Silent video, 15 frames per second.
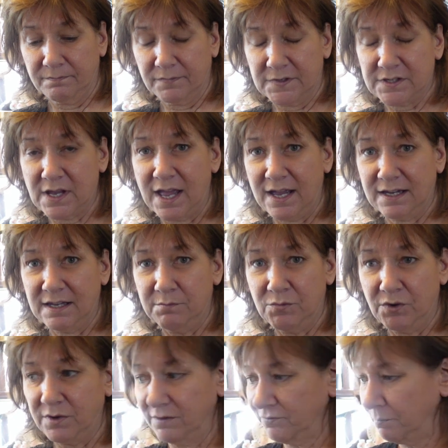So I'll get
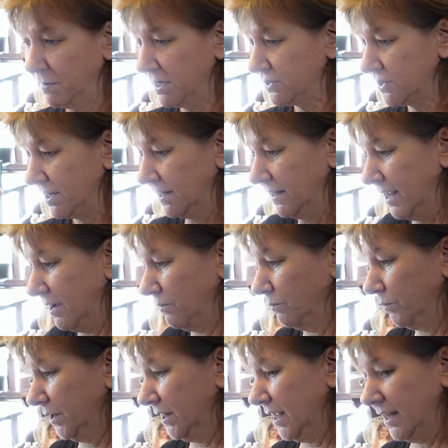more information on that
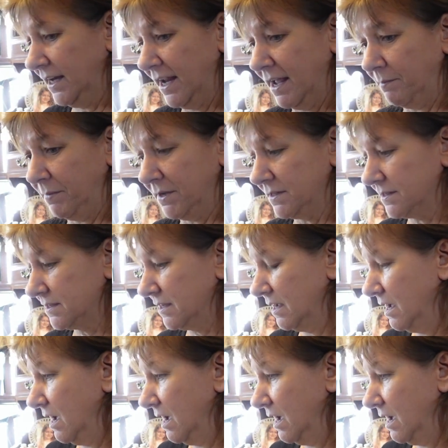when that happens.